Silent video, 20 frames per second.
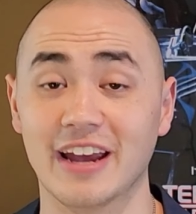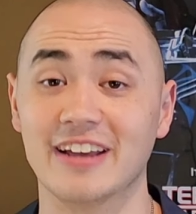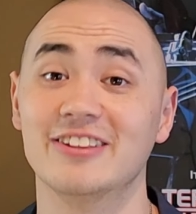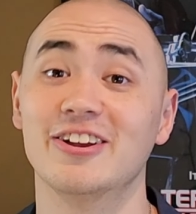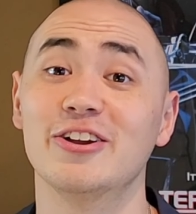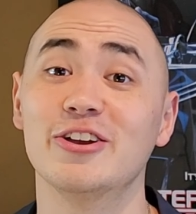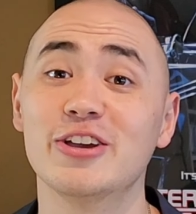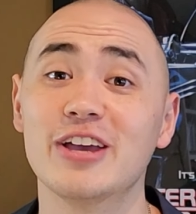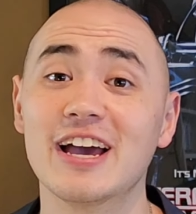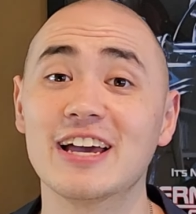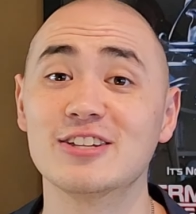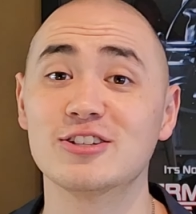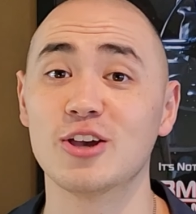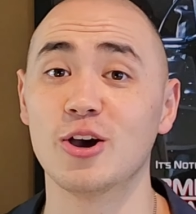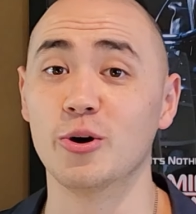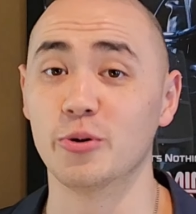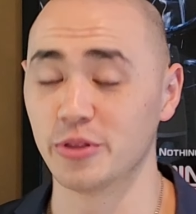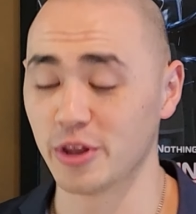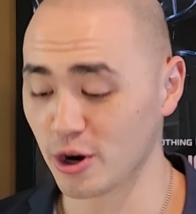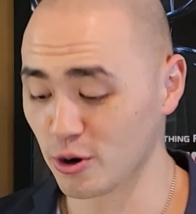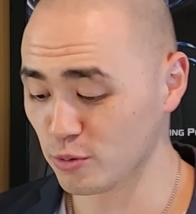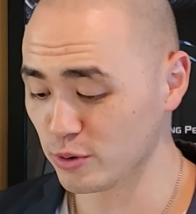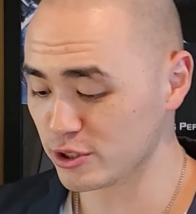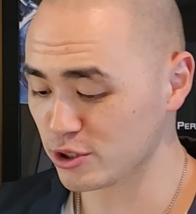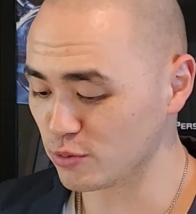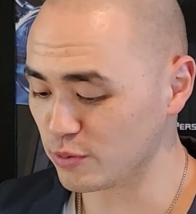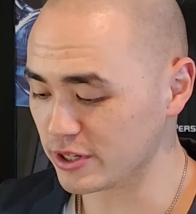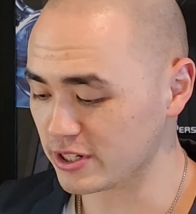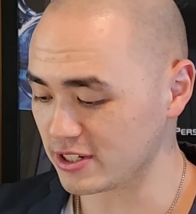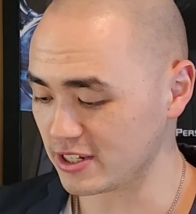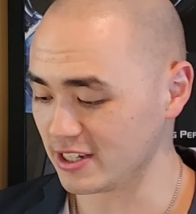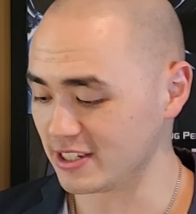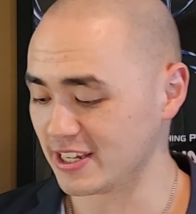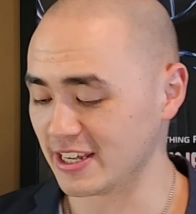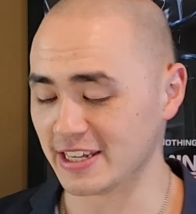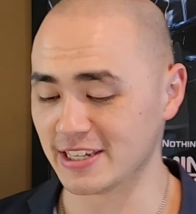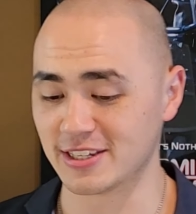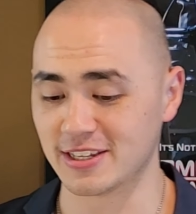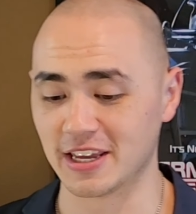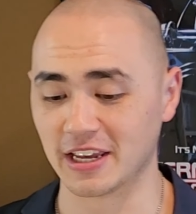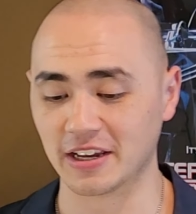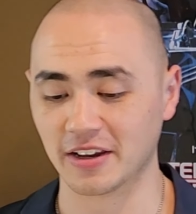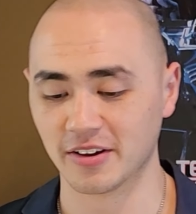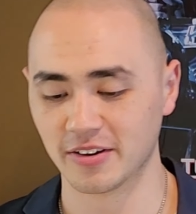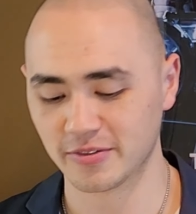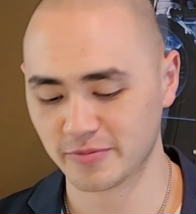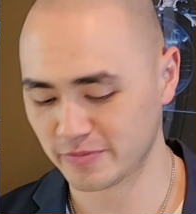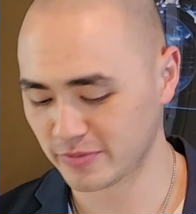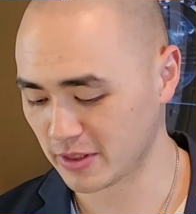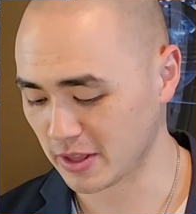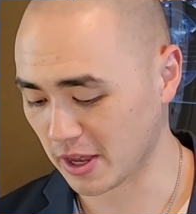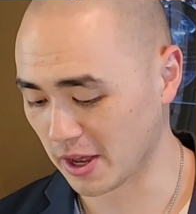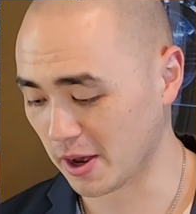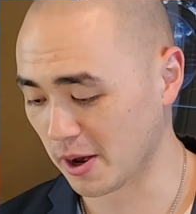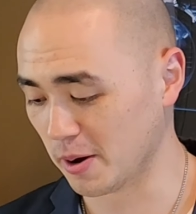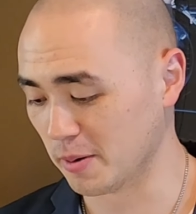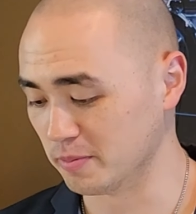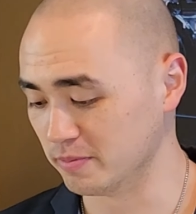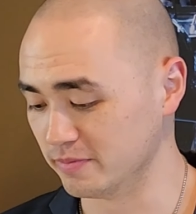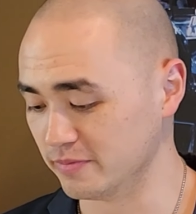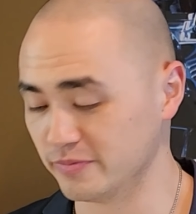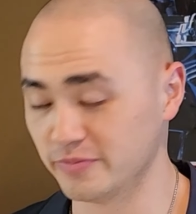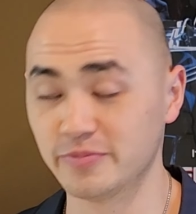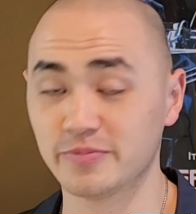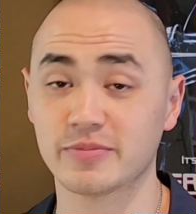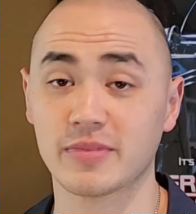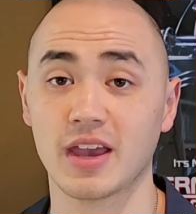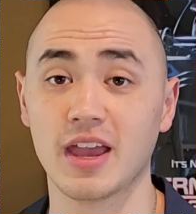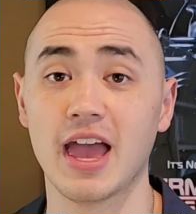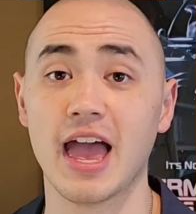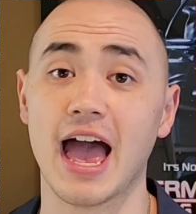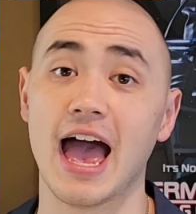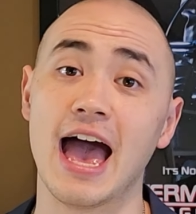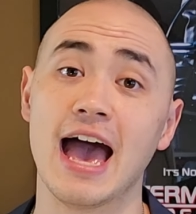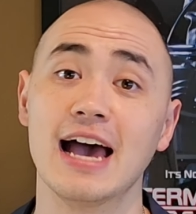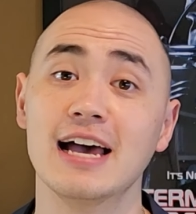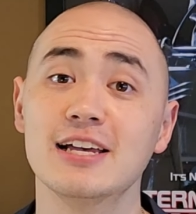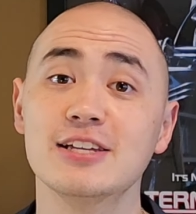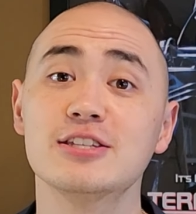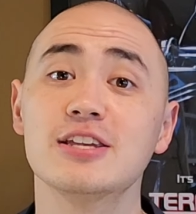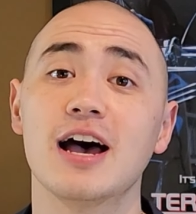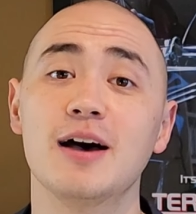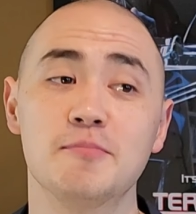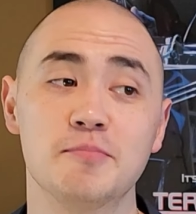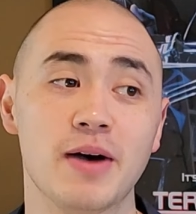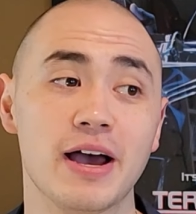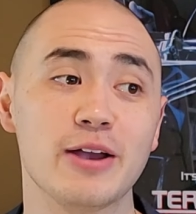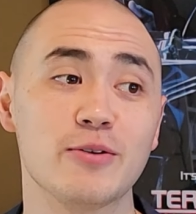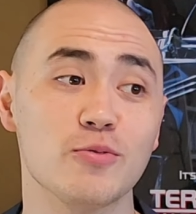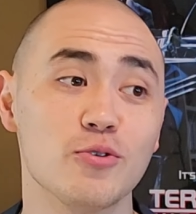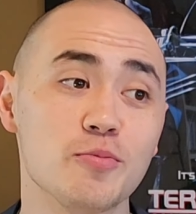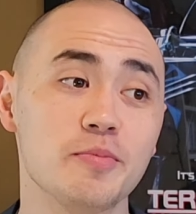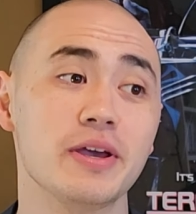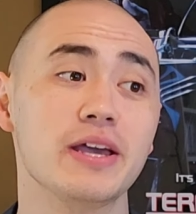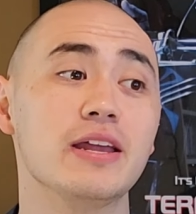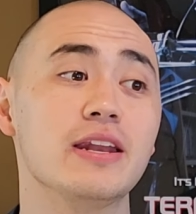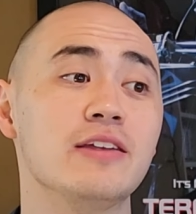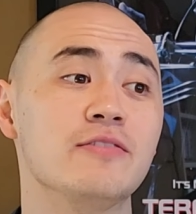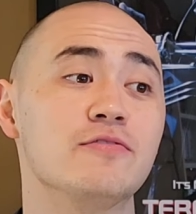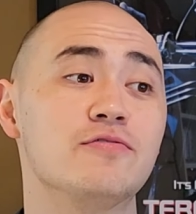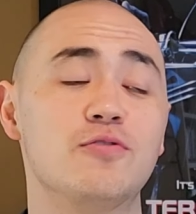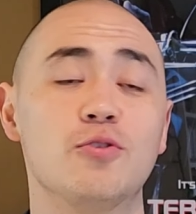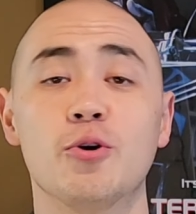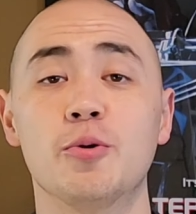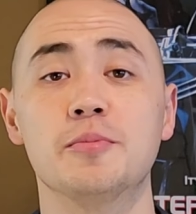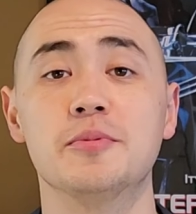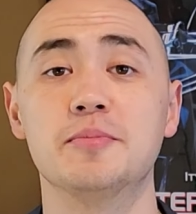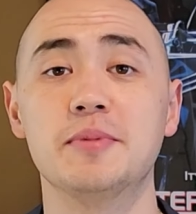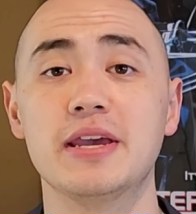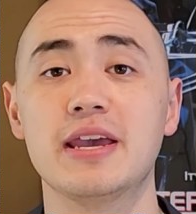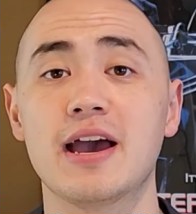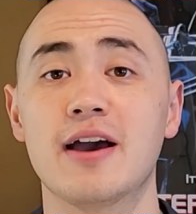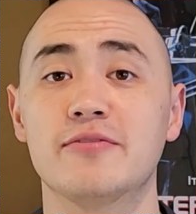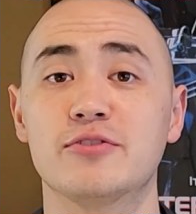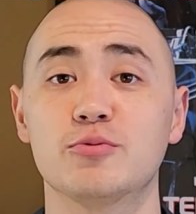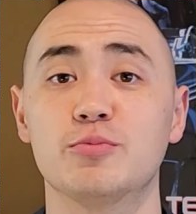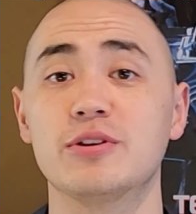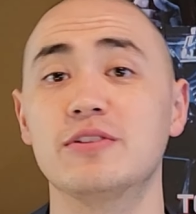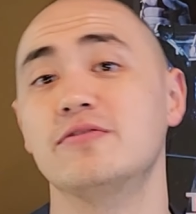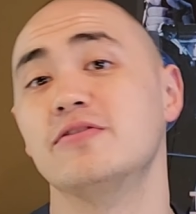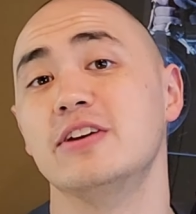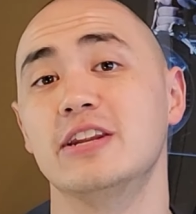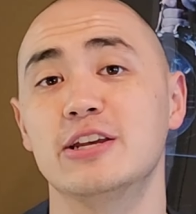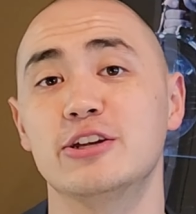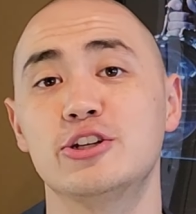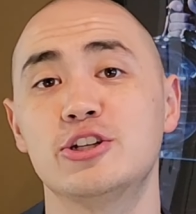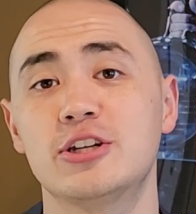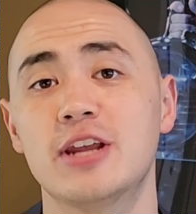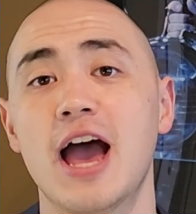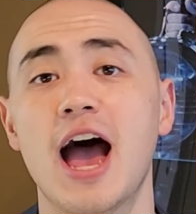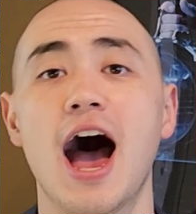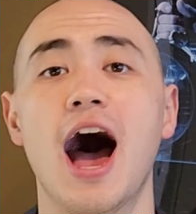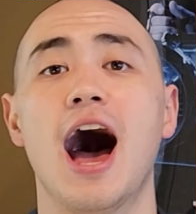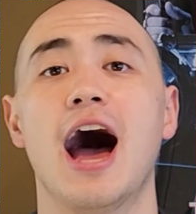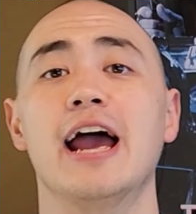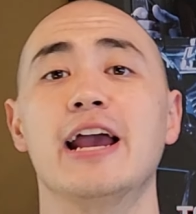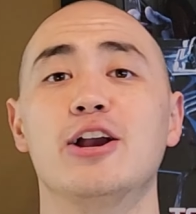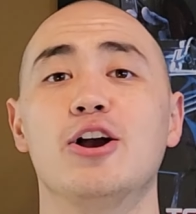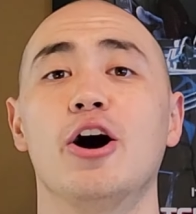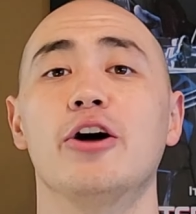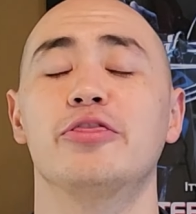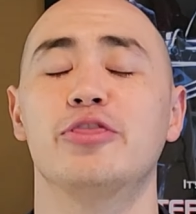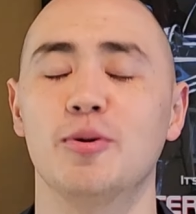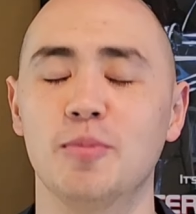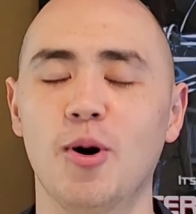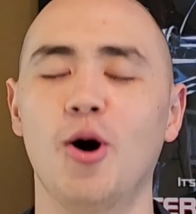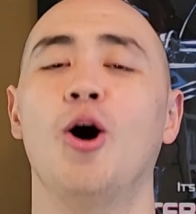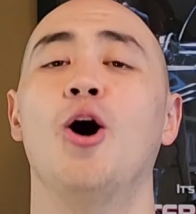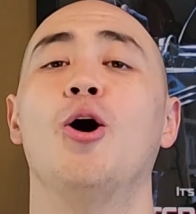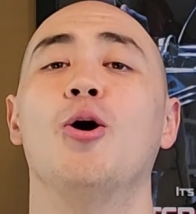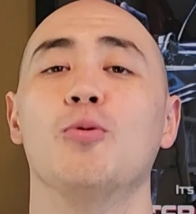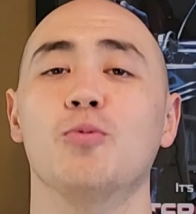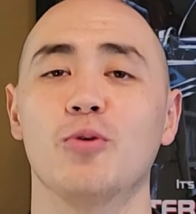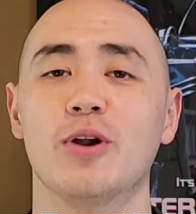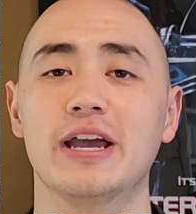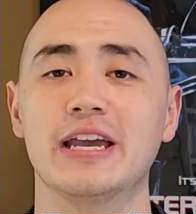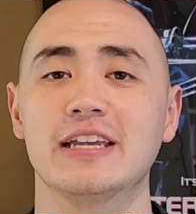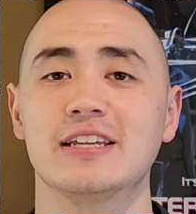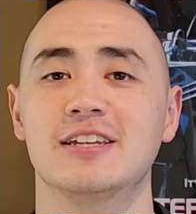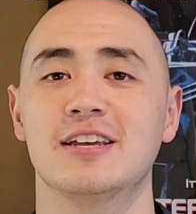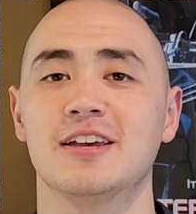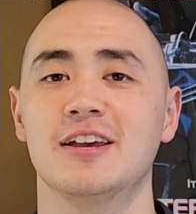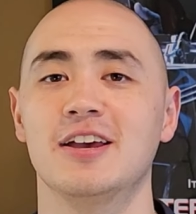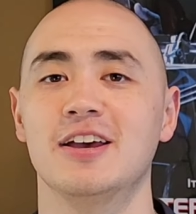And there you guys go. There was a whiskey tasting. As my roommate informed me after we finished, I got them all right.